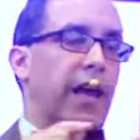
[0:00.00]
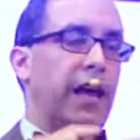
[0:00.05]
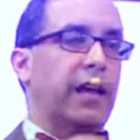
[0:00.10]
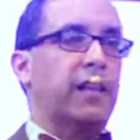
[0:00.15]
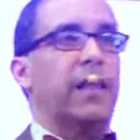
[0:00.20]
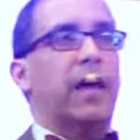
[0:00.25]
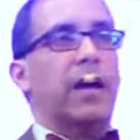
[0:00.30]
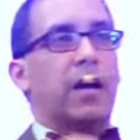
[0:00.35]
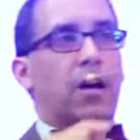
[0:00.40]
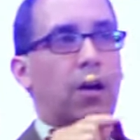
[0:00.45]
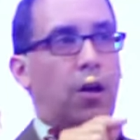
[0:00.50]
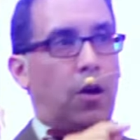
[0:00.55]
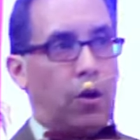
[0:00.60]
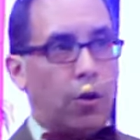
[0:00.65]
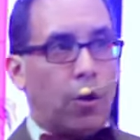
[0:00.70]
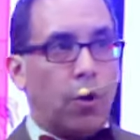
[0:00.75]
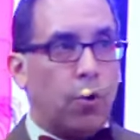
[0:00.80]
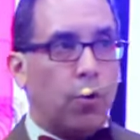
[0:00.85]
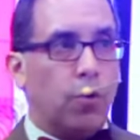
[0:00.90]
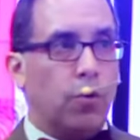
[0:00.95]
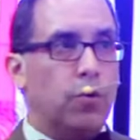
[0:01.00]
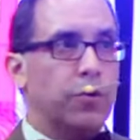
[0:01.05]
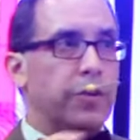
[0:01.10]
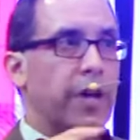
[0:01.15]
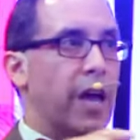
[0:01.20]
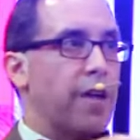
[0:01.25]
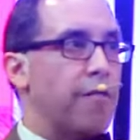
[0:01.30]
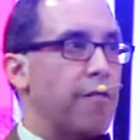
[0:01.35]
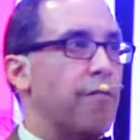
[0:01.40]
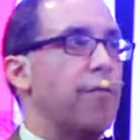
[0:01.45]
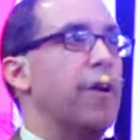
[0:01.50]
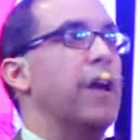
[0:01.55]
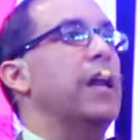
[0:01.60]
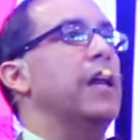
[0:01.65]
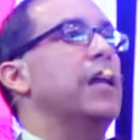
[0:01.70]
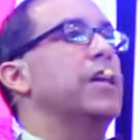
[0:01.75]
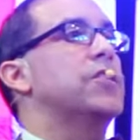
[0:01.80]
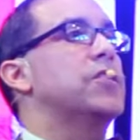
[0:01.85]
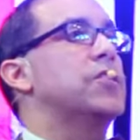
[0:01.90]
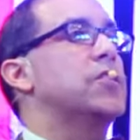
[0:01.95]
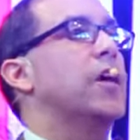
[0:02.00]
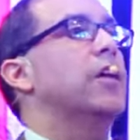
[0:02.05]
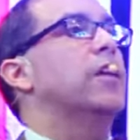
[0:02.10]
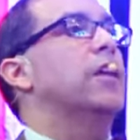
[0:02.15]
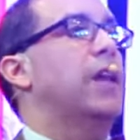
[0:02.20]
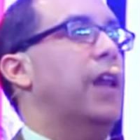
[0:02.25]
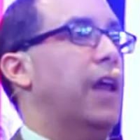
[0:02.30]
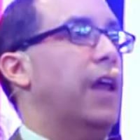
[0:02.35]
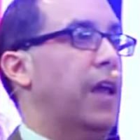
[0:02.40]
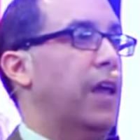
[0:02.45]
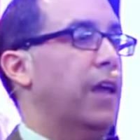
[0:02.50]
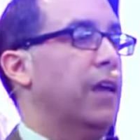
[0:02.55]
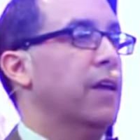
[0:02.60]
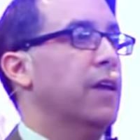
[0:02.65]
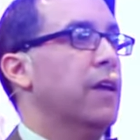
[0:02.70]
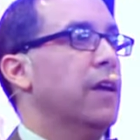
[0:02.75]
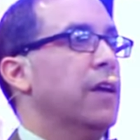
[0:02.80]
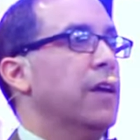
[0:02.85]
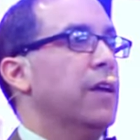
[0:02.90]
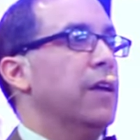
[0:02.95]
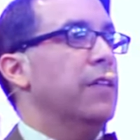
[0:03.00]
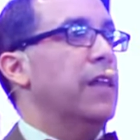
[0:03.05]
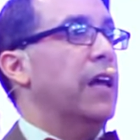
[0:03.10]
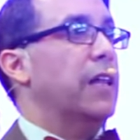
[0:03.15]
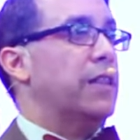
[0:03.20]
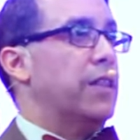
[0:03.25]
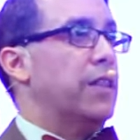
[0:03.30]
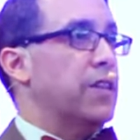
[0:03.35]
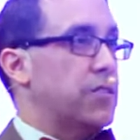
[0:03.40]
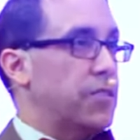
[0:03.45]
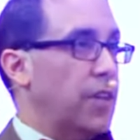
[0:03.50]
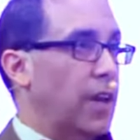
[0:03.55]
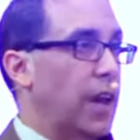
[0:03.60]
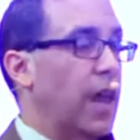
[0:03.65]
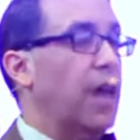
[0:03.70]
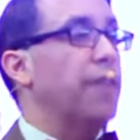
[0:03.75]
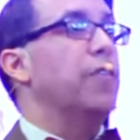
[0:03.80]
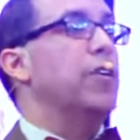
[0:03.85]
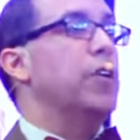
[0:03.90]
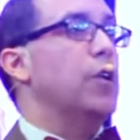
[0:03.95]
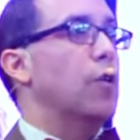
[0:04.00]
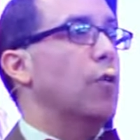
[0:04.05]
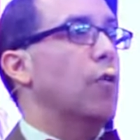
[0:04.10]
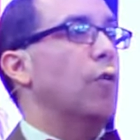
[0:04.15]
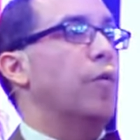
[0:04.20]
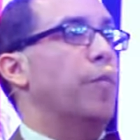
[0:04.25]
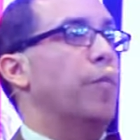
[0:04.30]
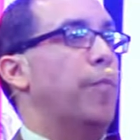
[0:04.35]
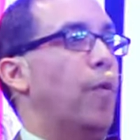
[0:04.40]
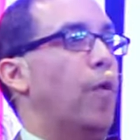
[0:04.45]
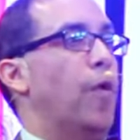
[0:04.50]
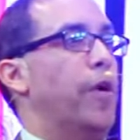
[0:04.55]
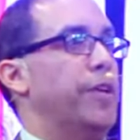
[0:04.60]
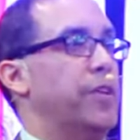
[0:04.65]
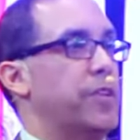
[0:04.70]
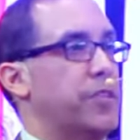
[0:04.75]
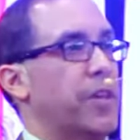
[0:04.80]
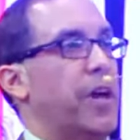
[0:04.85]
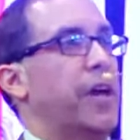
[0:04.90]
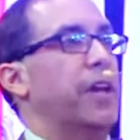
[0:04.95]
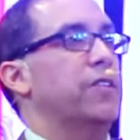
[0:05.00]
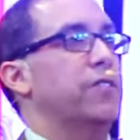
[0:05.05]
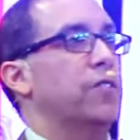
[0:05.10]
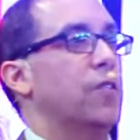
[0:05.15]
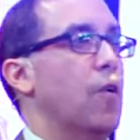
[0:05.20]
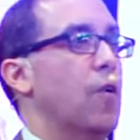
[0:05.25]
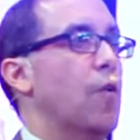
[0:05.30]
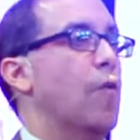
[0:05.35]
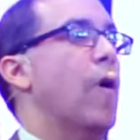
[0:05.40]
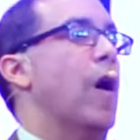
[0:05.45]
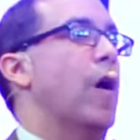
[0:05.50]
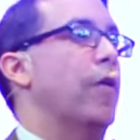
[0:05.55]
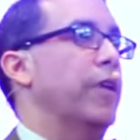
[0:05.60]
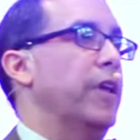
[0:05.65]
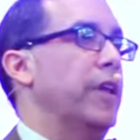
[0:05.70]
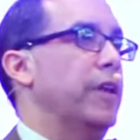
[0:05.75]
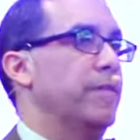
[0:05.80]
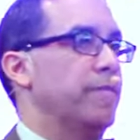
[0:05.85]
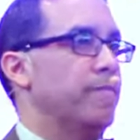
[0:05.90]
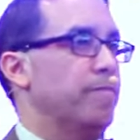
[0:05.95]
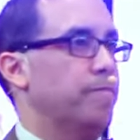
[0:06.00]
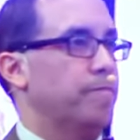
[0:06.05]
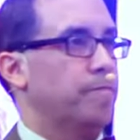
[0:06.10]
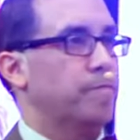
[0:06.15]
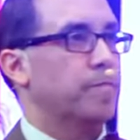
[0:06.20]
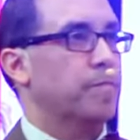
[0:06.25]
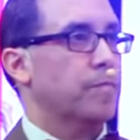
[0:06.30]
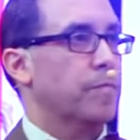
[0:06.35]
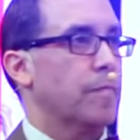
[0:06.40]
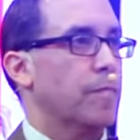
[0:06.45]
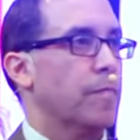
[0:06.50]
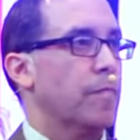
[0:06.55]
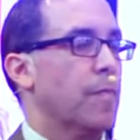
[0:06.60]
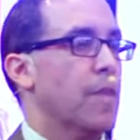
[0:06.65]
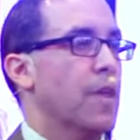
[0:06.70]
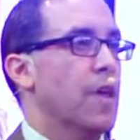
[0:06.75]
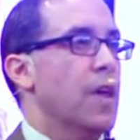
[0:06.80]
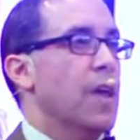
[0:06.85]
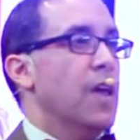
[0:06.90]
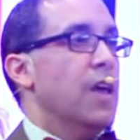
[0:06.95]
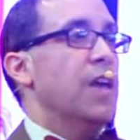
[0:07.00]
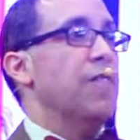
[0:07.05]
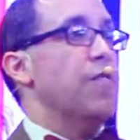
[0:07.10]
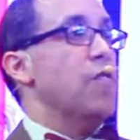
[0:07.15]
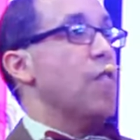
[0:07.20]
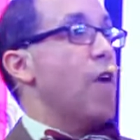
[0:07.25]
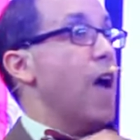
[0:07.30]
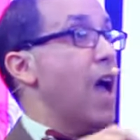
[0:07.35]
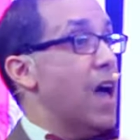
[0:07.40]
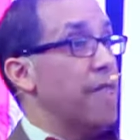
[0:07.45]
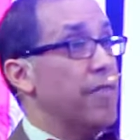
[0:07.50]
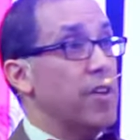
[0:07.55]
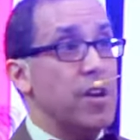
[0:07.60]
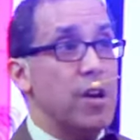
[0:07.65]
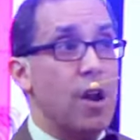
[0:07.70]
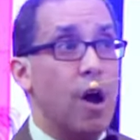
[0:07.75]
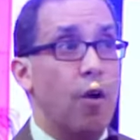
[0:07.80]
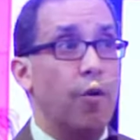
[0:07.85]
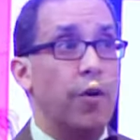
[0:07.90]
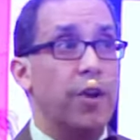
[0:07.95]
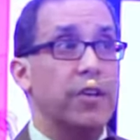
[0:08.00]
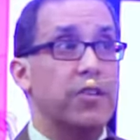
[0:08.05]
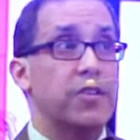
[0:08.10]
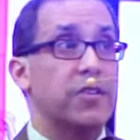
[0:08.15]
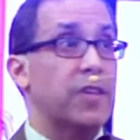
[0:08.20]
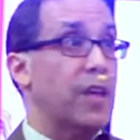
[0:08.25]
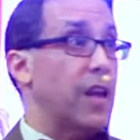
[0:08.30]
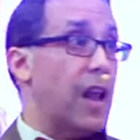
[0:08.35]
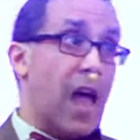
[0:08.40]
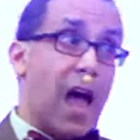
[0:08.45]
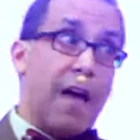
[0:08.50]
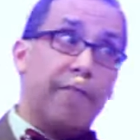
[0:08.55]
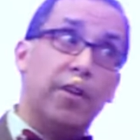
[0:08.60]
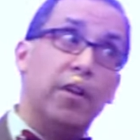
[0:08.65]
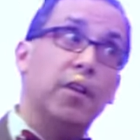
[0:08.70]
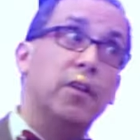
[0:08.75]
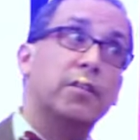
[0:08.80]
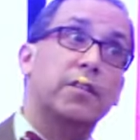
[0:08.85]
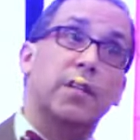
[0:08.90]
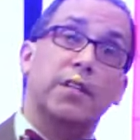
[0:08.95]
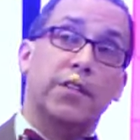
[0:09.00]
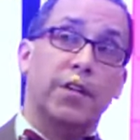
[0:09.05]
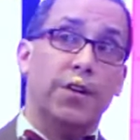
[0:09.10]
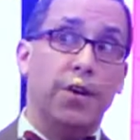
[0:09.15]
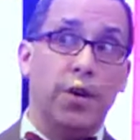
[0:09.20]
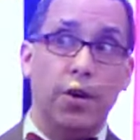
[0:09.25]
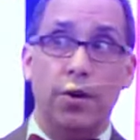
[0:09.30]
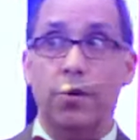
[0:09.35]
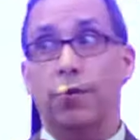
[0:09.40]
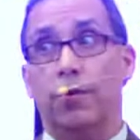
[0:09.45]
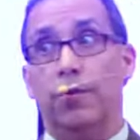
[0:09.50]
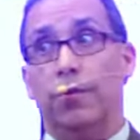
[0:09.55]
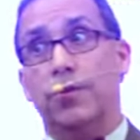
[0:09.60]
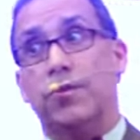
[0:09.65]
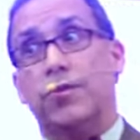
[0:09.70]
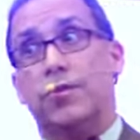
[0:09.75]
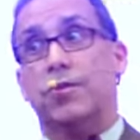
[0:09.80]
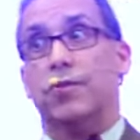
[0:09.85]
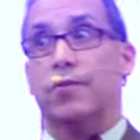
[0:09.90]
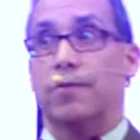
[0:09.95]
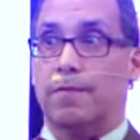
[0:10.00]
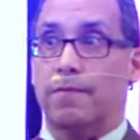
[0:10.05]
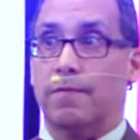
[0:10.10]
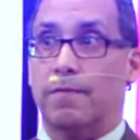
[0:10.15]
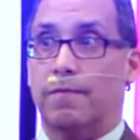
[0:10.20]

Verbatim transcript: like that cold and rainy Sunday that this 11 year old boy decided to go out in. If you haven't noticed and haven't looked at the news,